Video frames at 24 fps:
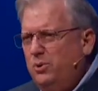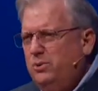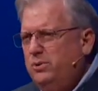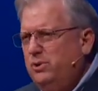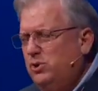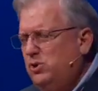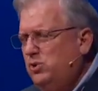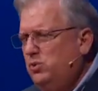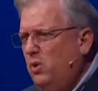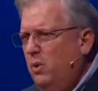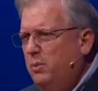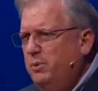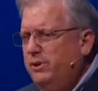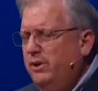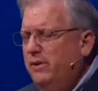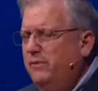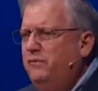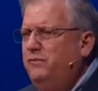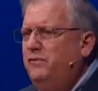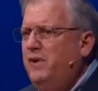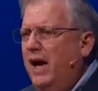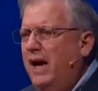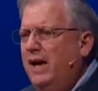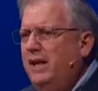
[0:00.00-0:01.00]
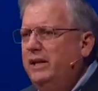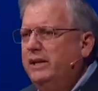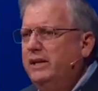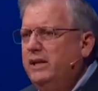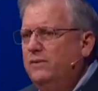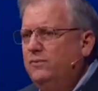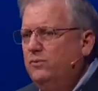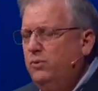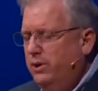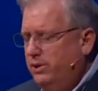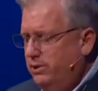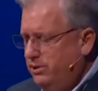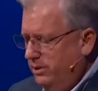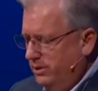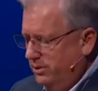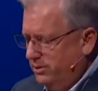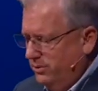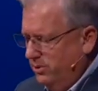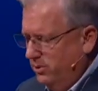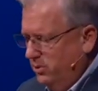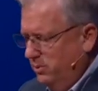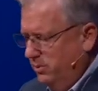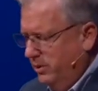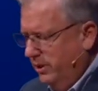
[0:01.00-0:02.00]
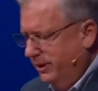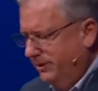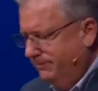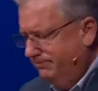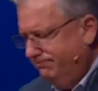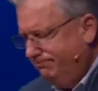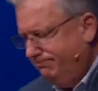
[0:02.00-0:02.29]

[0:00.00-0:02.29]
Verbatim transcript: this woman the folly of what she's doing.